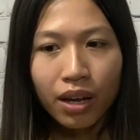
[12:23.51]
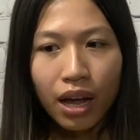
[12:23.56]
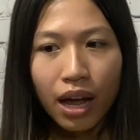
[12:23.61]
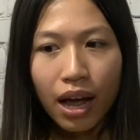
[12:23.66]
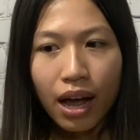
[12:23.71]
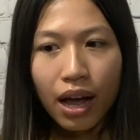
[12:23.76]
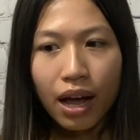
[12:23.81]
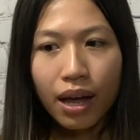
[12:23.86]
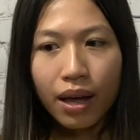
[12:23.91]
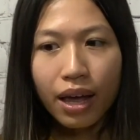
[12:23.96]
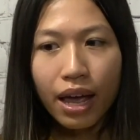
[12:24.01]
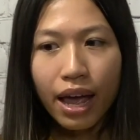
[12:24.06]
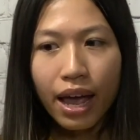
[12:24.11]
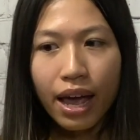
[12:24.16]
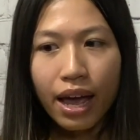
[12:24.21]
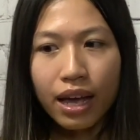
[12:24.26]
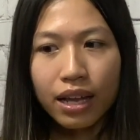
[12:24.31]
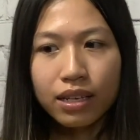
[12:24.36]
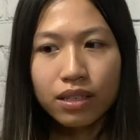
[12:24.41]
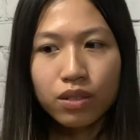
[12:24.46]
Uh,
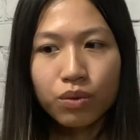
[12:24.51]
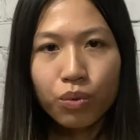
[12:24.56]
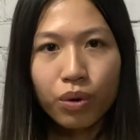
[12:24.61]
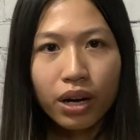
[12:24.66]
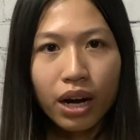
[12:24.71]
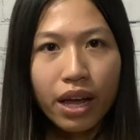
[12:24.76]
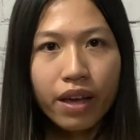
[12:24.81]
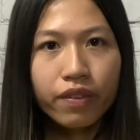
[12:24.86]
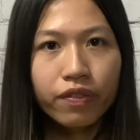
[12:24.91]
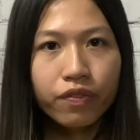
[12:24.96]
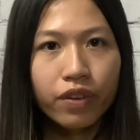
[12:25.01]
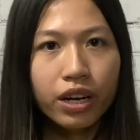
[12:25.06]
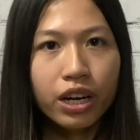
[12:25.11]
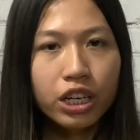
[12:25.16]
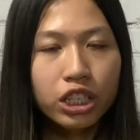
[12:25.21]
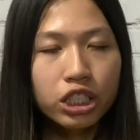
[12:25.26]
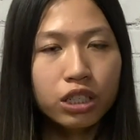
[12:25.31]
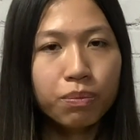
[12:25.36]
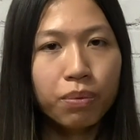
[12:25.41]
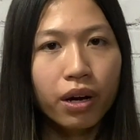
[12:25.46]
and when I
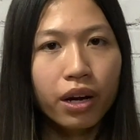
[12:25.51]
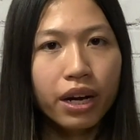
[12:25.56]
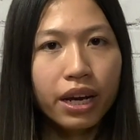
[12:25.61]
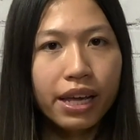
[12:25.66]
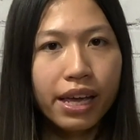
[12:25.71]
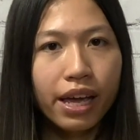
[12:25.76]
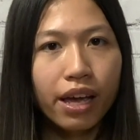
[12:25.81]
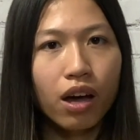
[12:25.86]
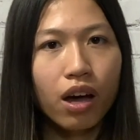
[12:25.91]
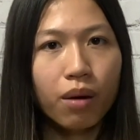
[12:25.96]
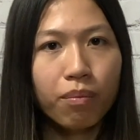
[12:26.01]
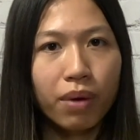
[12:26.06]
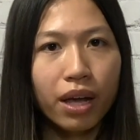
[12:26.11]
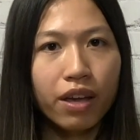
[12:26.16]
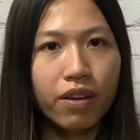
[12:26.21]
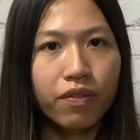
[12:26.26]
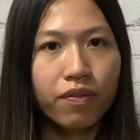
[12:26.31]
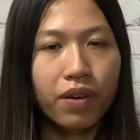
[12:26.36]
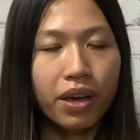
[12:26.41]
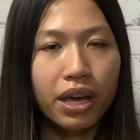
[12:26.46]
finished putting it on my
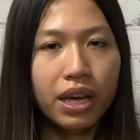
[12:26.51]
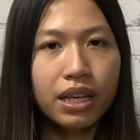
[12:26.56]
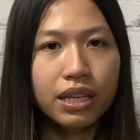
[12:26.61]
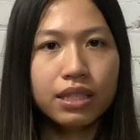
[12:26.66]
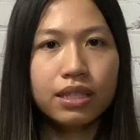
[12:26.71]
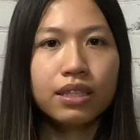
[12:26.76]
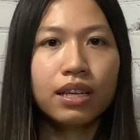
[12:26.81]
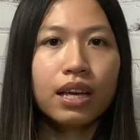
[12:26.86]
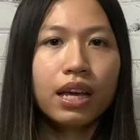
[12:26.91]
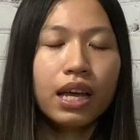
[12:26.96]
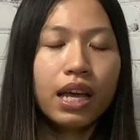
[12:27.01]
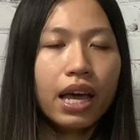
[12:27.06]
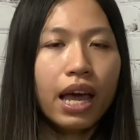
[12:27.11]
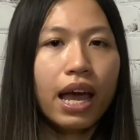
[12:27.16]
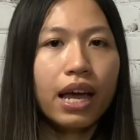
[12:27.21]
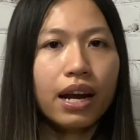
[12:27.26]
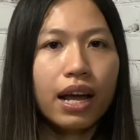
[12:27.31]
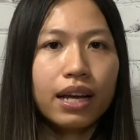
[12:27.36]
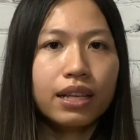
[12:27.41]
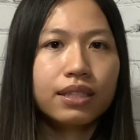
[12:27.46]
face
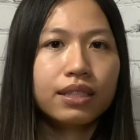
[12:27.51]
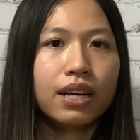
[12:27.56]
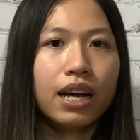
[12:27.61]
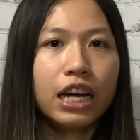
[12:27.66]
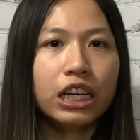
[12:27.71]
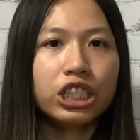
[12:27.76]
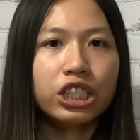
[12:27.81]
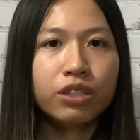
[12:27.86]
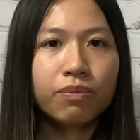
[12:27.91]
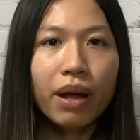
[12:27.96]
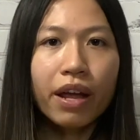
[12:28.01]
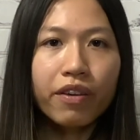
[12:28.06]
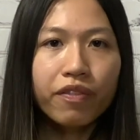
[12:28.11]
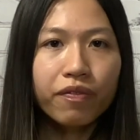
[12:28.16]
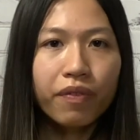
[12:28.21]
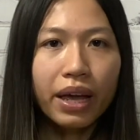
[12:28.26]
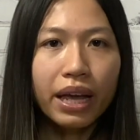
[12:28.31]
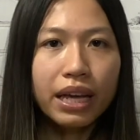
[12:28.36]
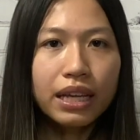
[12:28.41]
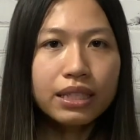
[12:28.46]
and I touched my
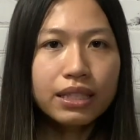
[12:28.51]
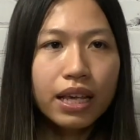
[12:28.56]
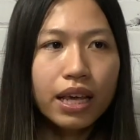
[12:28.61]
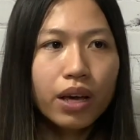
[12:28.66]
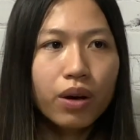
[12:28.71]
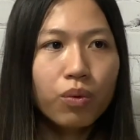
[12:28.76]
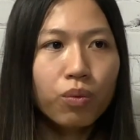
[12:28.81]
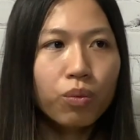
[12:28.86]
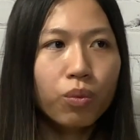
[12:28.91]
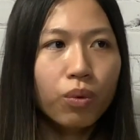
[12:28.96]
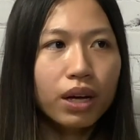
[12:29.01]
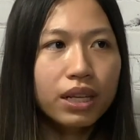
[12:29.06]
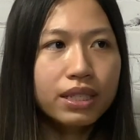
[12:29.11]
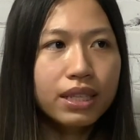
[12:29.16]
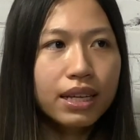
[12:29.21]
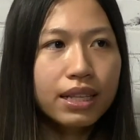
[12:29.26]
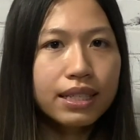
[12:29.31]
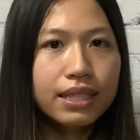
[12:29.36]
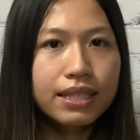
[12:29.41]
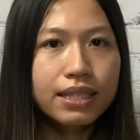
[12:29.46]
face, it
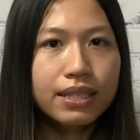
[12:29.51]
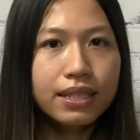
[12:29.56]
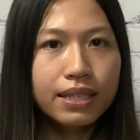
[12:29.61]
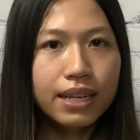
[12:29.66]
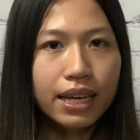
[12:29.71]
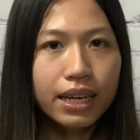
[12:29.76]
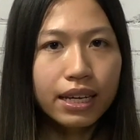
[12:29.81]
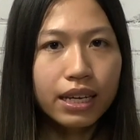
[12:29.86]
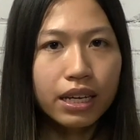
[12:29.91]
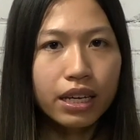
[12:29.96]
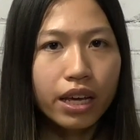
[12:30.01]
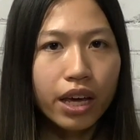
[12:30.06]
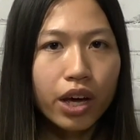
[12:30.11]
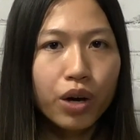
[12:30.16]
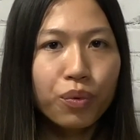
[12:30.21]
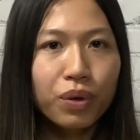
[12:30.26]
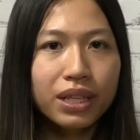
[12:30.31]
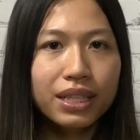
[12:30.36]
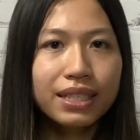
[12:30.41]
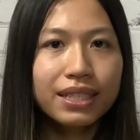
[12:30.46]
wasn't sticky. It
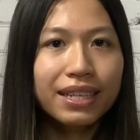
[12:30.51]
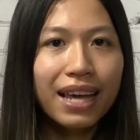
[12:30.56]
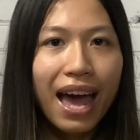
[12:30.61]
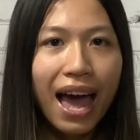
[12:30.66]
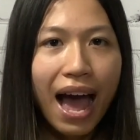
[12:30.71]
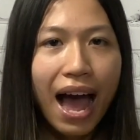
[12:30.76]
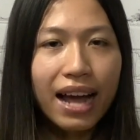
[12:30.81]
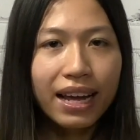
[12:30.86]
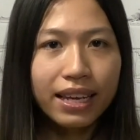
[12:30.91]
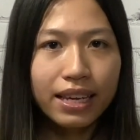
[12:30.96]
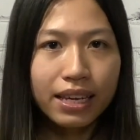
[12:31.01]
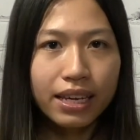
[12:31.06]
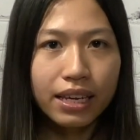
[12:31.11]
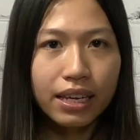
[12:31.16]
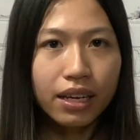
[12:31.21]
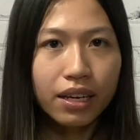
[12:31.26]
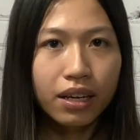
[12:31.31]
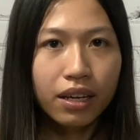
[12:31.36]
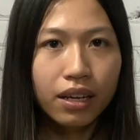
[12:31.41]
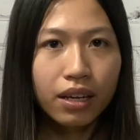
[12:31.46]
was
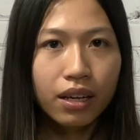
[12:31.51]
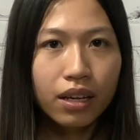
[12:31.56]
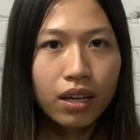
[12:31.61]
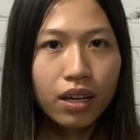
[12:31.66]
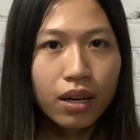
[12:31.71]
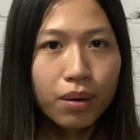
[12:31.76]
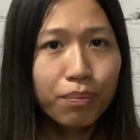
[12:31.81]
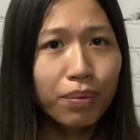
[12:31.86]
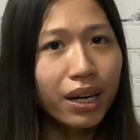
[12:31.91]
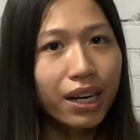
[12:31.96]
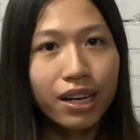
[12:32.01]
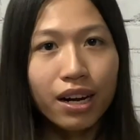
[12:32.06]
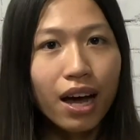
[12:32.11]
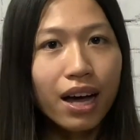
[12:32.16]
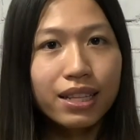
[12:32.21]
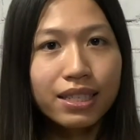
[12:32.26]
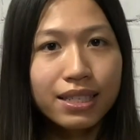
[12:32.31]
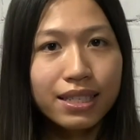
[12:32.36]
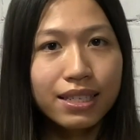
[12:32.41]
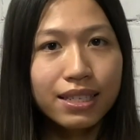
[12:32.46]
tacky, but
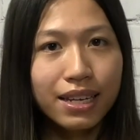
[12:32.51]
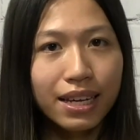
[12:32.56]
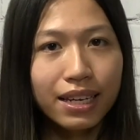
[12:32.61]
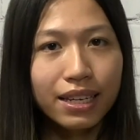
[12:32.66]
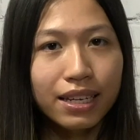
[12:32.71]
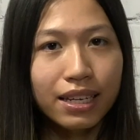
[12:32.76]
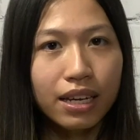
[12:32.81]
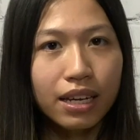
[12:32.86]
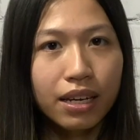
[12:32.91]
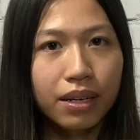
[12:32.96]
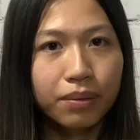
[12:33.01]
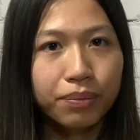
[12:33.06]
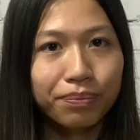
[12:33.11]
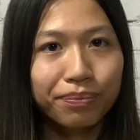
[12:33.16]
not sticky